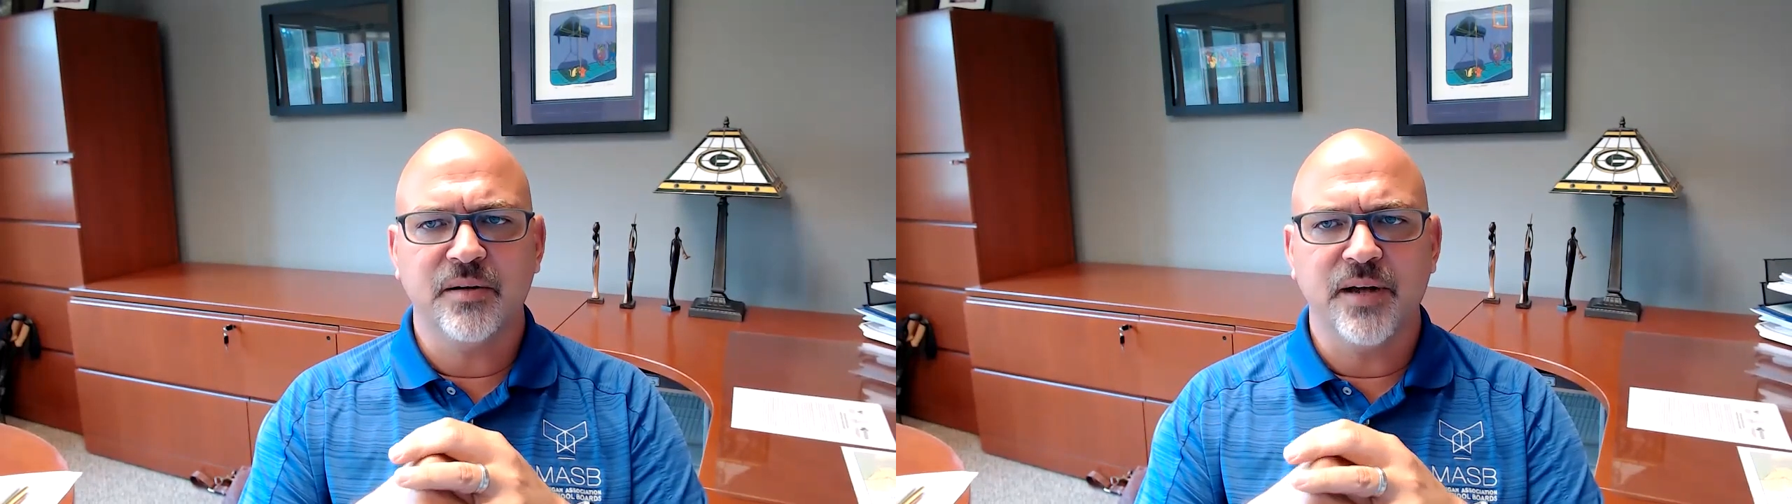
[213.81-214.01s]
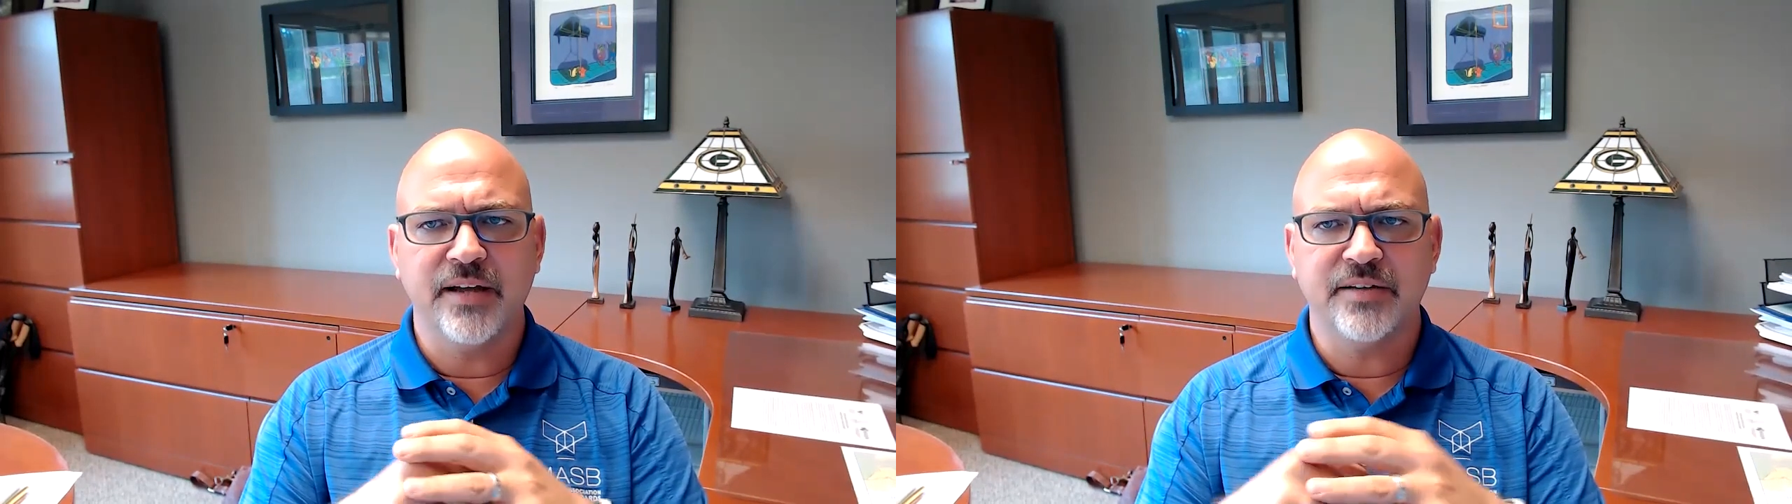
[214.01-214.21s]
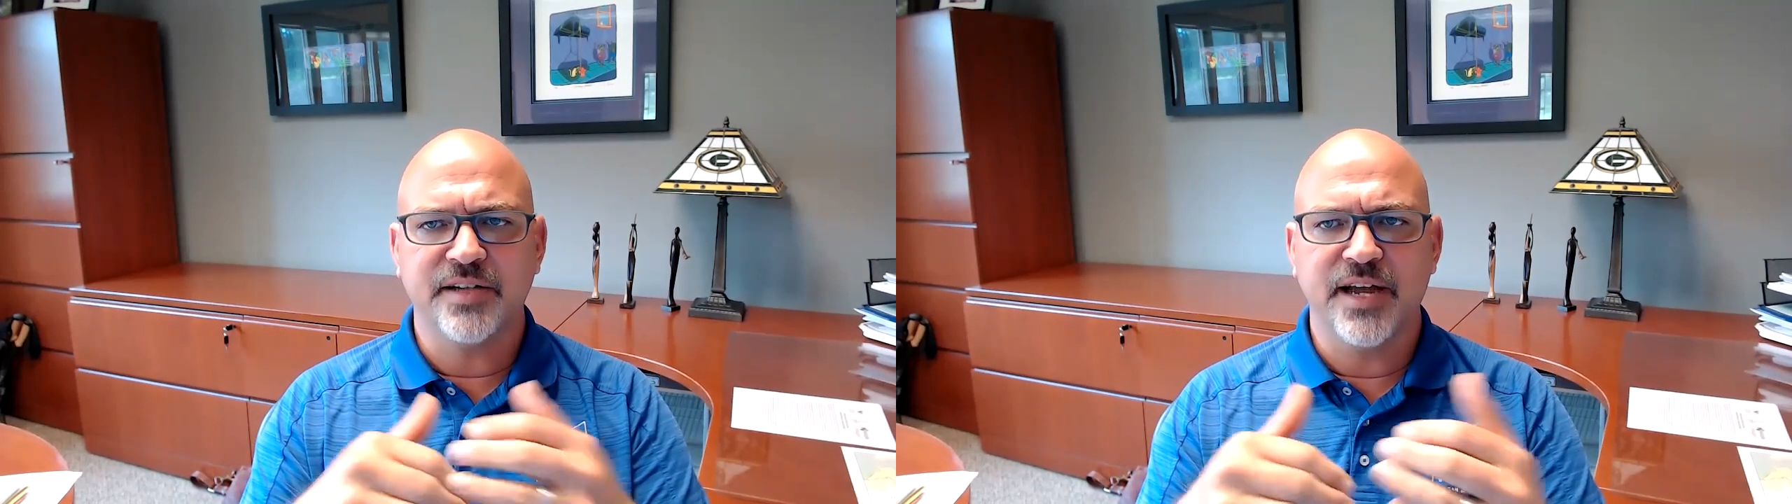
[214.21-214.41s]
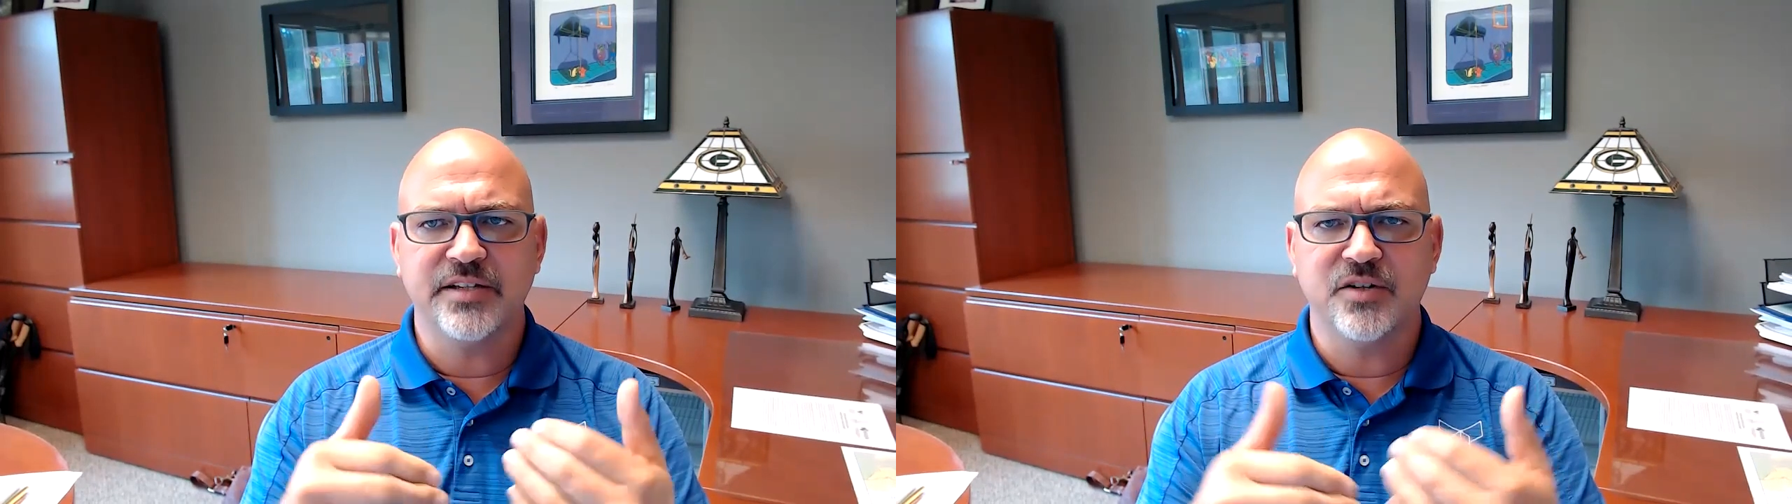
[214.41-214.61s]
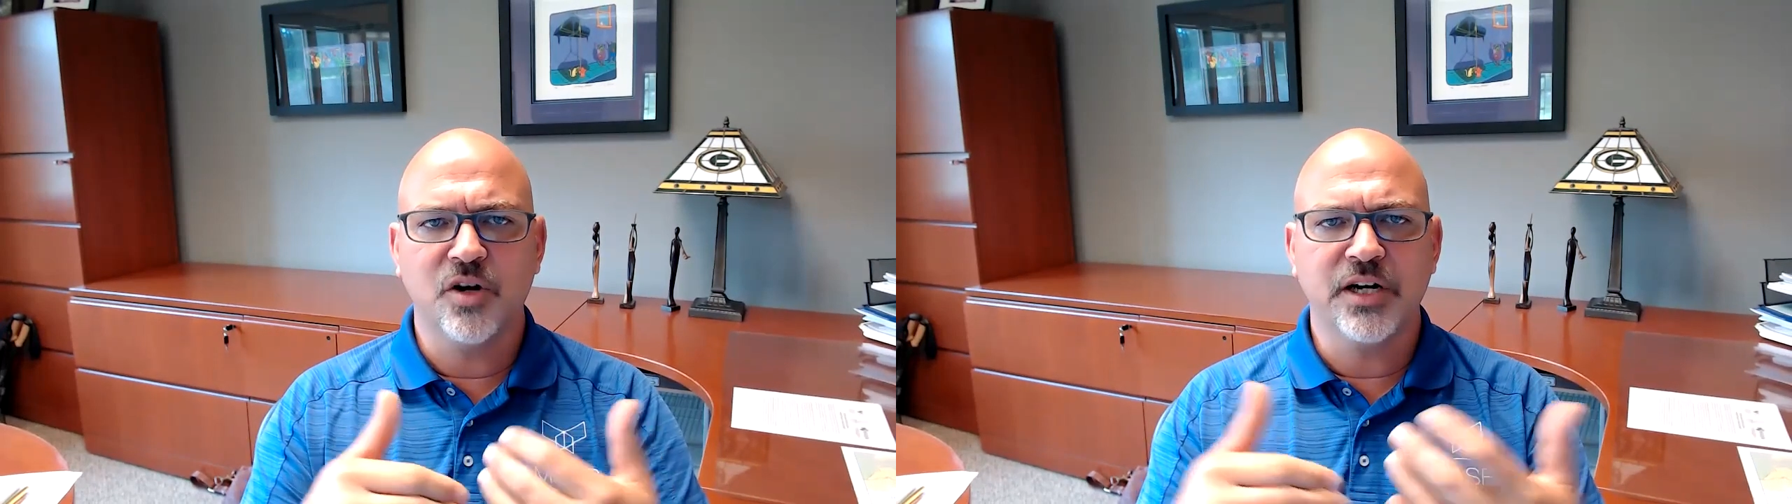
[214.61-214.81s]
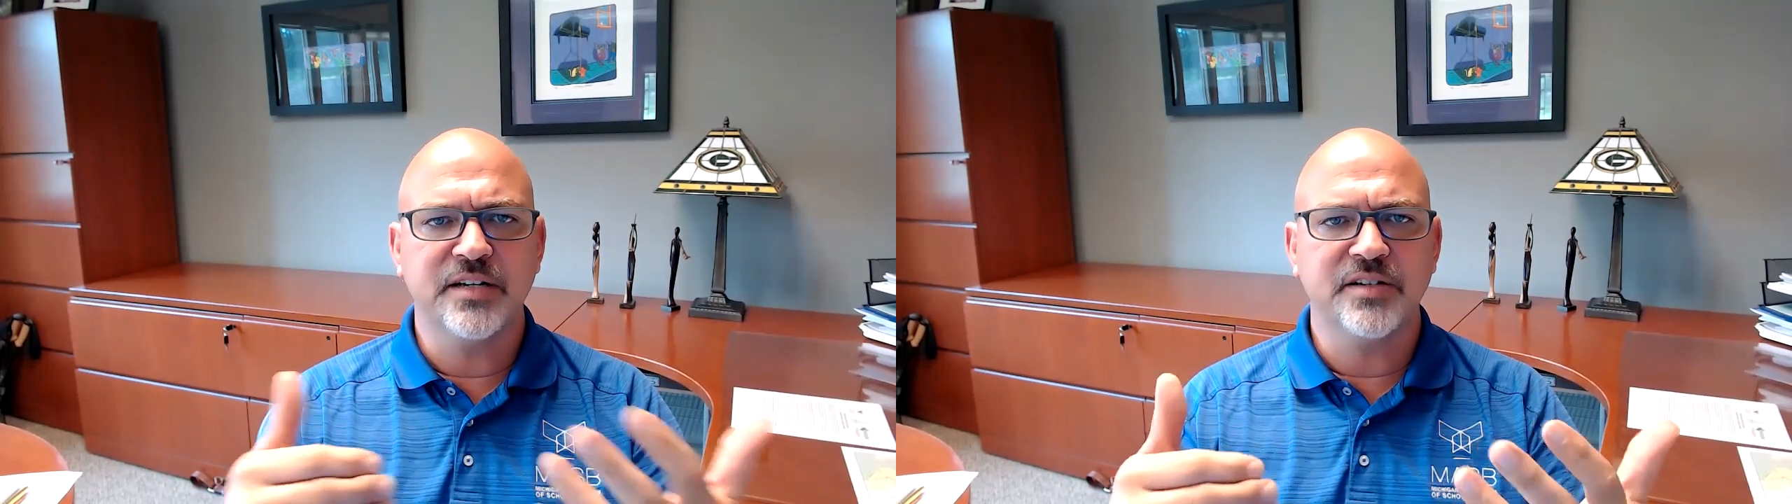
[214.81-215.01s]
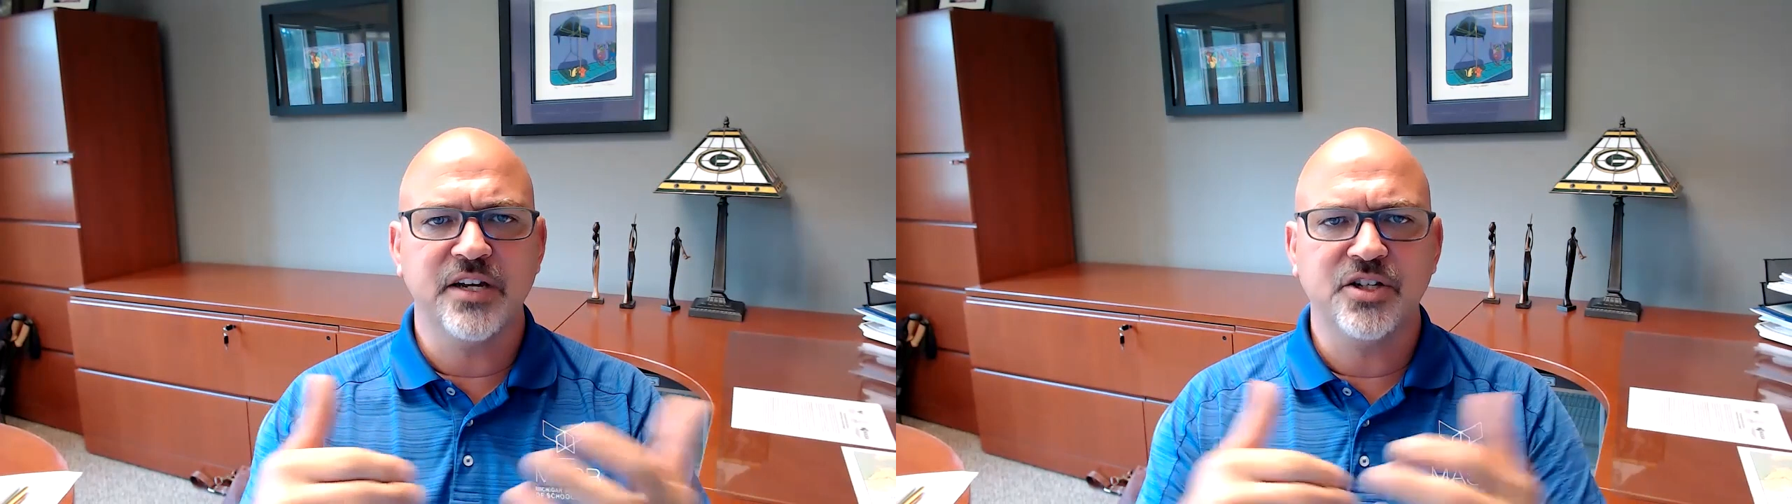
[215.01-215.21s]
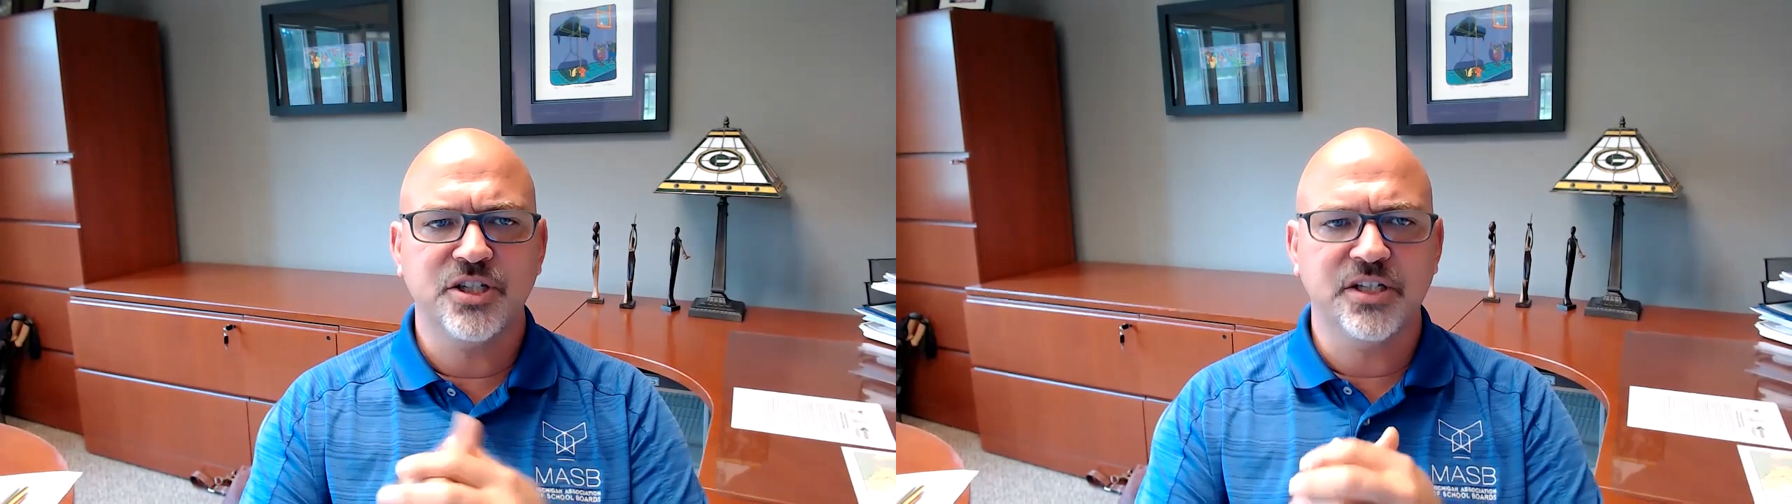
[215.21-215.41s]
as an
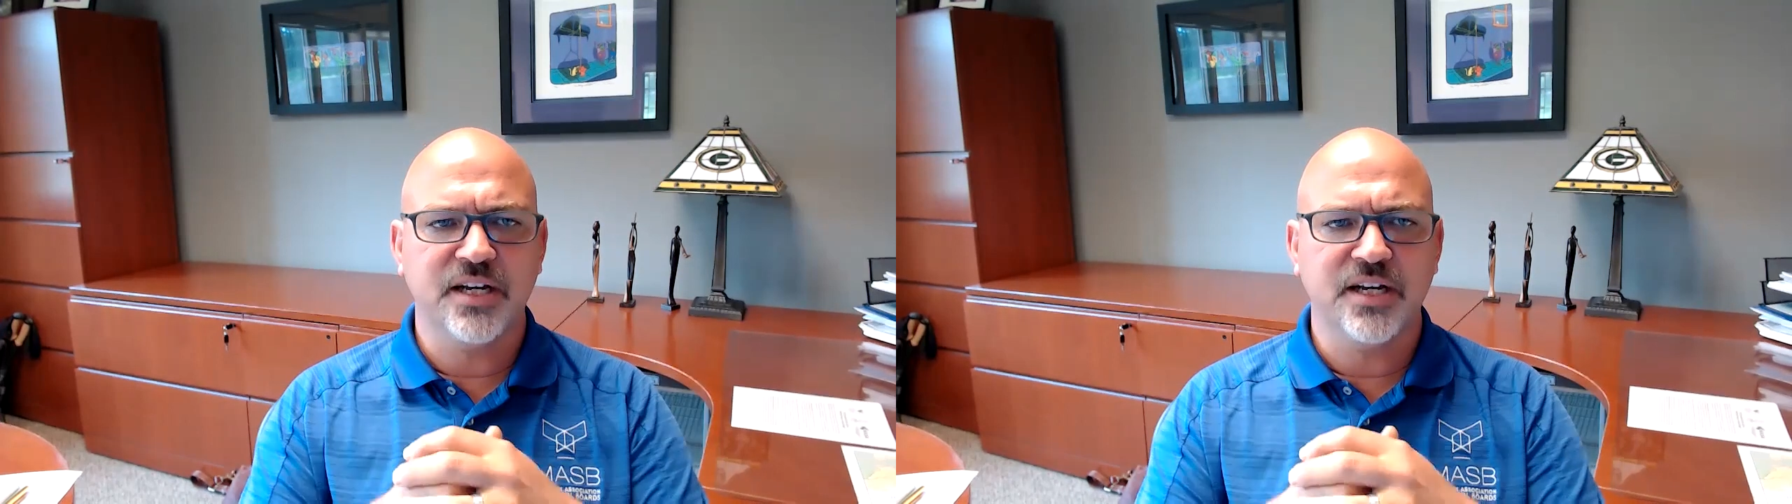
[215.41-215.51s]
organization